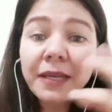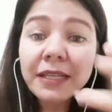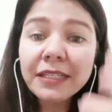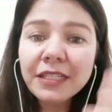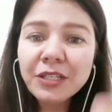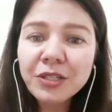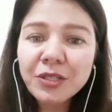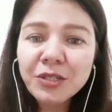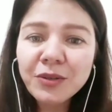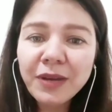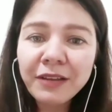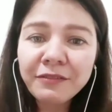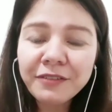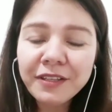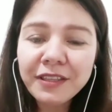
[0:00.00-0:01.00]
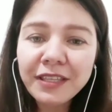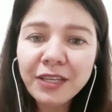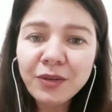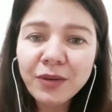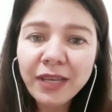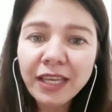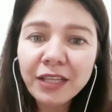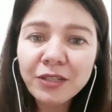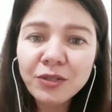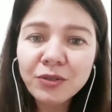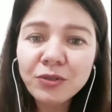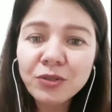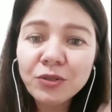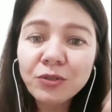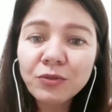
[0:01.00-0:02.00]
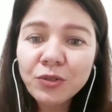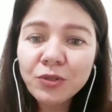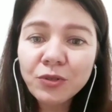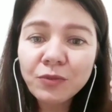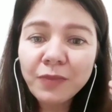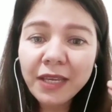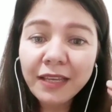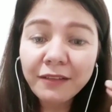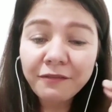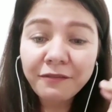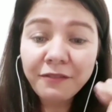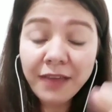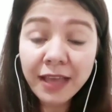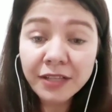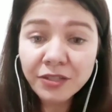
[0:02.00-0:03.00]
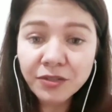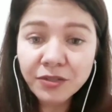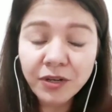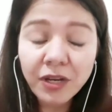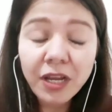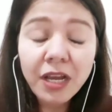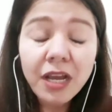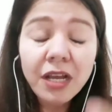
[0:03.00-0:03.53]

pay attention to everything you can do to make it faster.